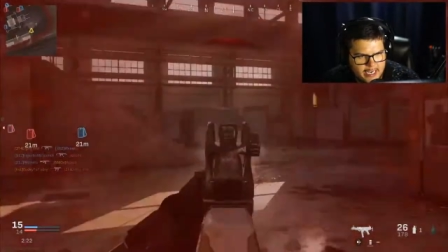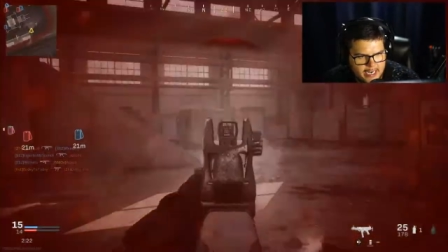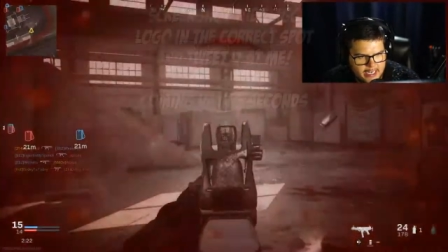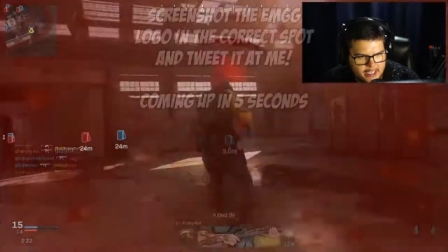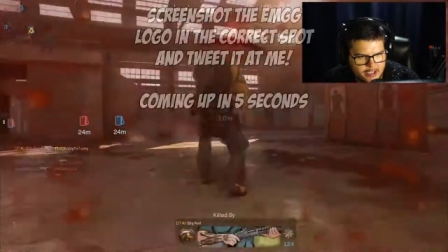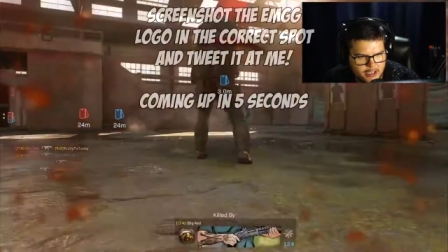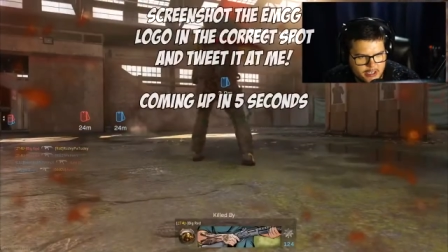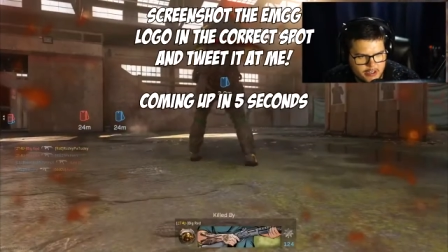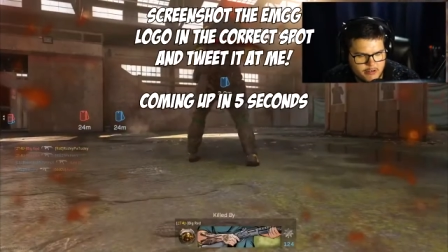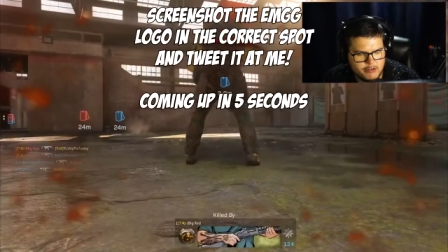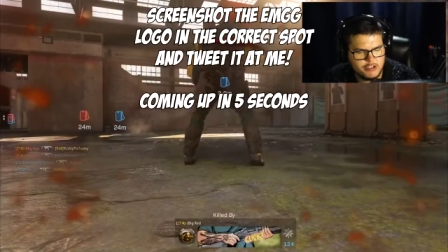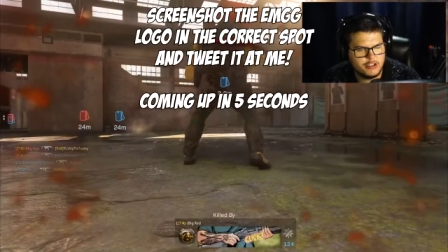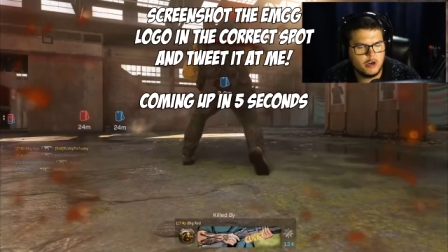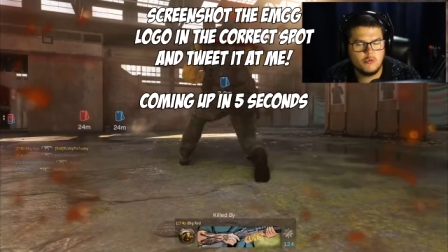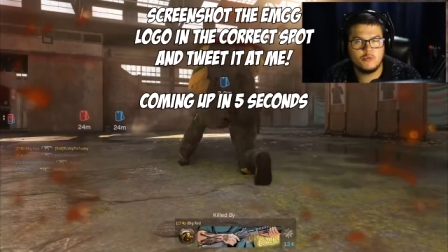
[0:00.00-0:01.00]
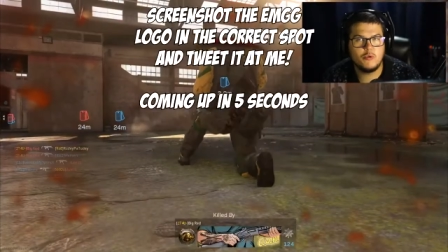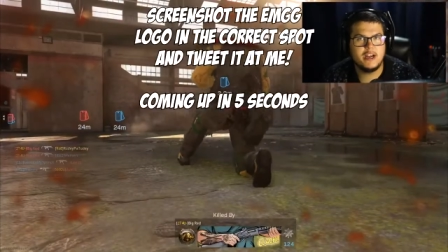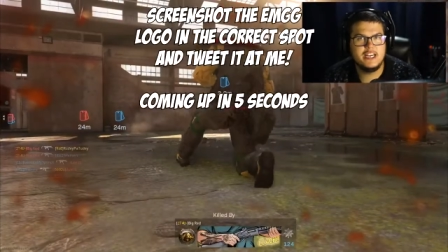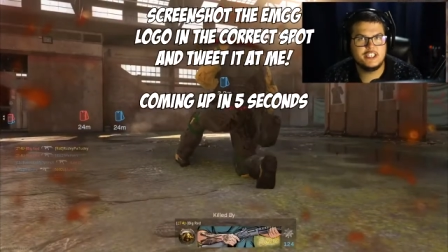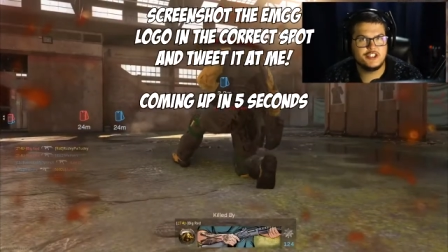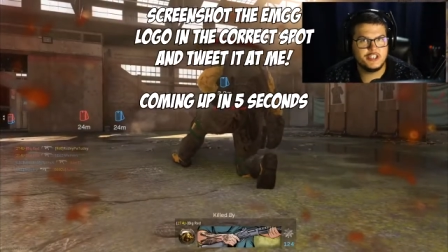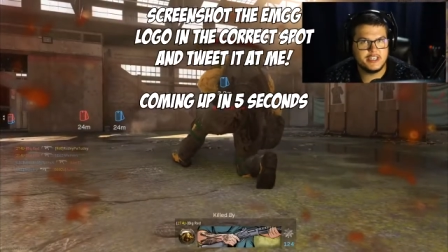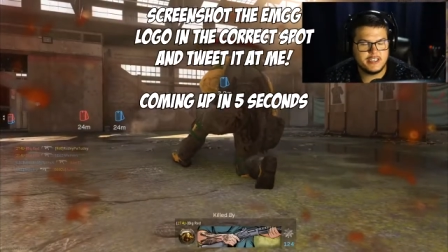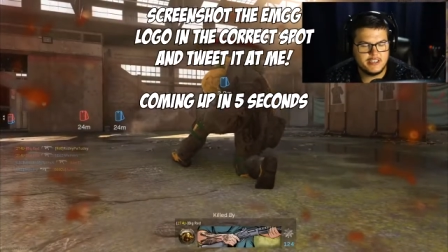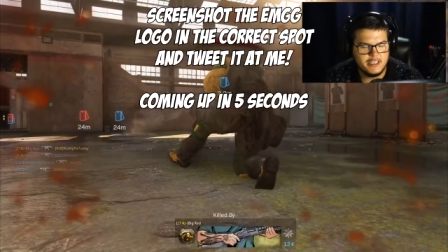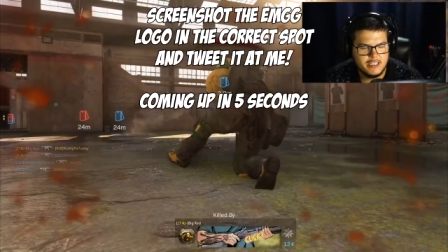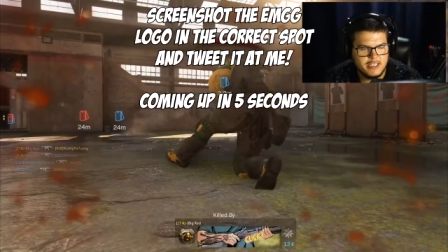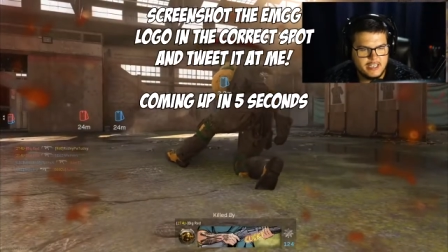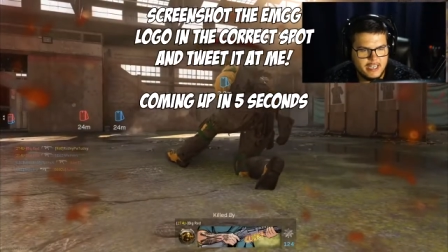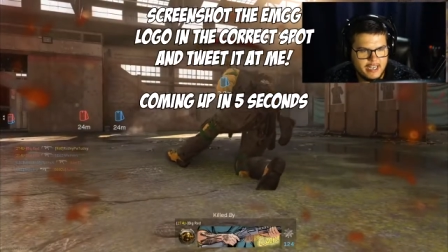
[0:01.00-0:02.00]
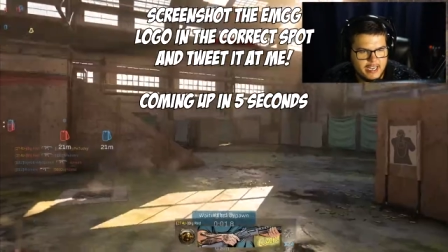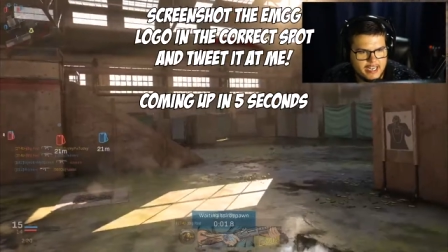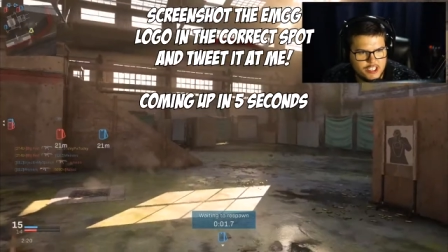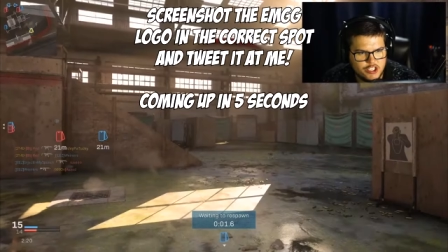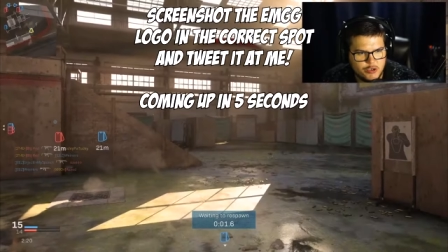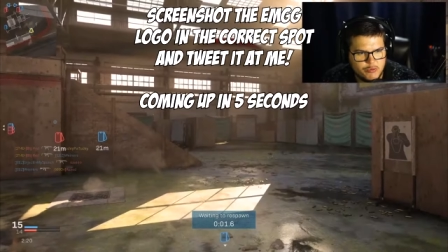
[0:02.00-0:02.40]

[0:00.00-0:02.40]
and so like there was no raging, and